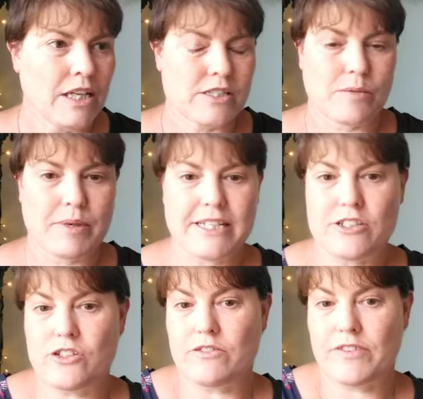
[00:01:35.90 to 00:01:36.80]
So
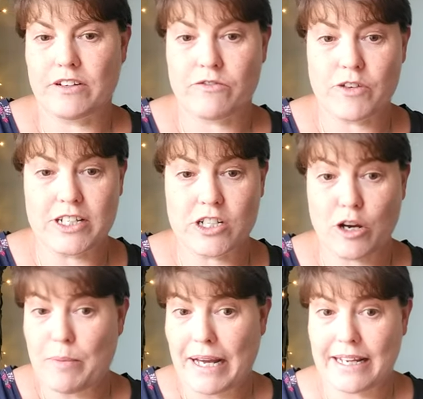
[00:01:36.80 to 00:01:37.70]
please do feel free to
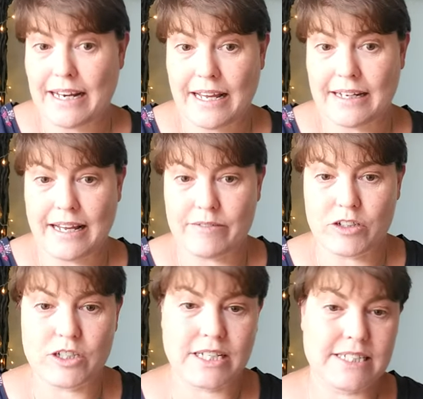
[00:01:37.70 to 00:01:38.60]
go back and, and have a
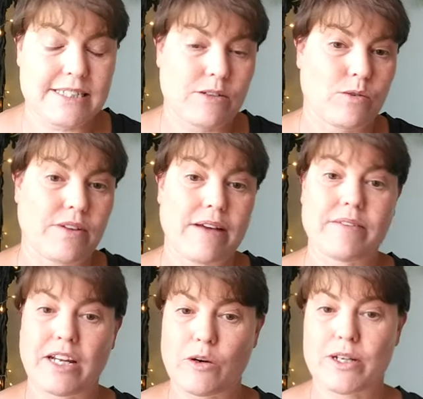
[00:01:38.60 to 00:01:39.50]
look at it, or if you have
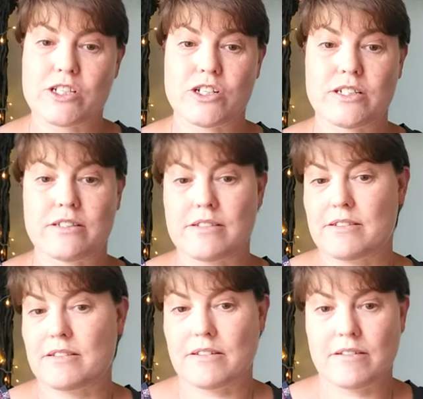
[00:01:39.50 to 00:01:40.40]
any
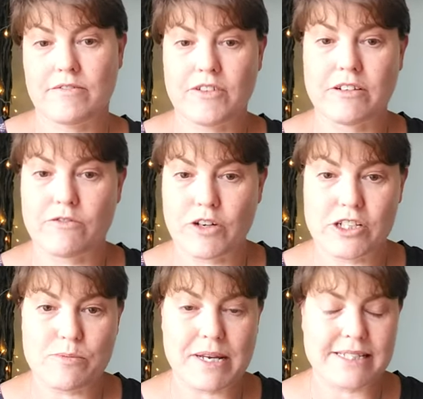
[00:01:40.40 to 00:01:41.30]
questions, feel free
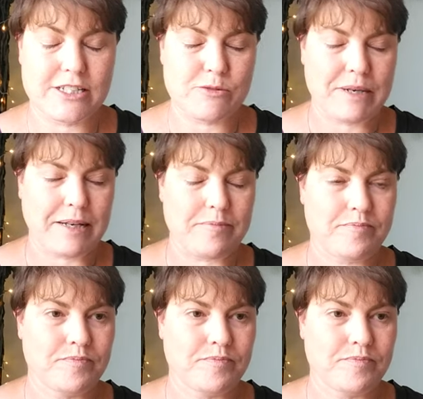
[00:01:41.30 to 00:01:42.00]
to message me.